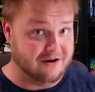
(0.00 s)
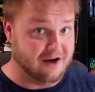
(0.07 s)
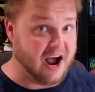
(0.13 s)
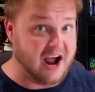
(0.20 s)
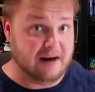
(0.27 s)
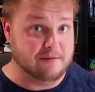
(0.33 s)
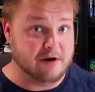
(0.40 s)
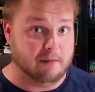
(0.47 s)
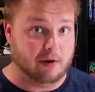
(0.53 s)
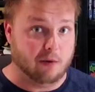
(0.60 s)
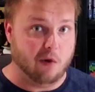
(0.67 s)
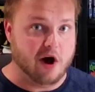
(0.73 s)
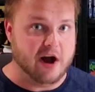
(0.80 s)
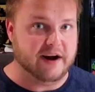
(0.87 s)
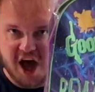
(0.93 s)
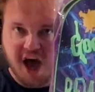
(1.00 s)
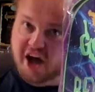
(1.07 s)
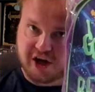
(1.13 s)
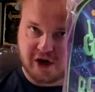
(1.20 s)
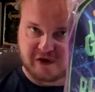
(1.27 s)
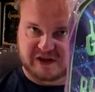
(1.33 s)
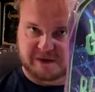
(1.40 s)
Item number one, a
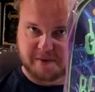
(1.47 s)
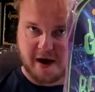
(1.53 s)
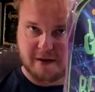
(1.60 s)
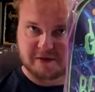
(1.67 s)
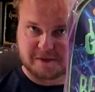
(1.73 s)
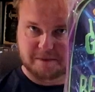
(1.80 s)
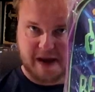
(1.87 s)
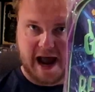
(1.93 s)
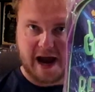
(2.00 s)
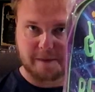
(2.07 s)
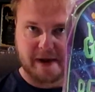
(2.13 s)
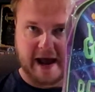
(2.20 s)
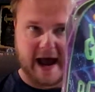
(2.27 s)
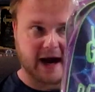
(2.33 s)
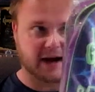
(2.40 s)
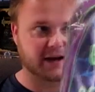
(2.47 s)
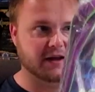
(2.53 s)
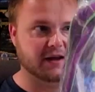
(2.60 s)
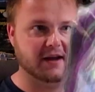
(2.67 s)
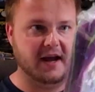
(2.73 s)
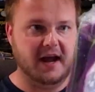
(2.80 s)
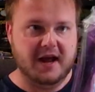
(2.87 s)
Goosebumps backpack
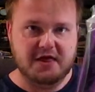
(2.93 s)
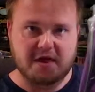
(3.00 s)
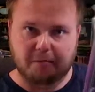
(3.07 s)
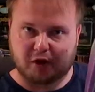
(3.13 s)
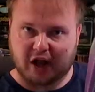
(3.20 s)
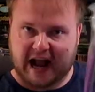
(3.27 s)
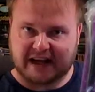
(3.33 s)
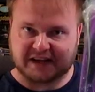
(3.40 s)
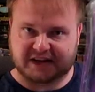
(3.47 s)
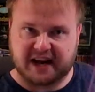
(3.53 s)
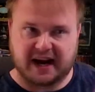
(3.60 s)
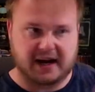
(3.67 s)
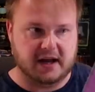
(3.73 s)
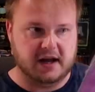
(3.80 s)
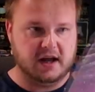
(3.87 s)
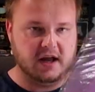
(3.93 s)
in the plastic.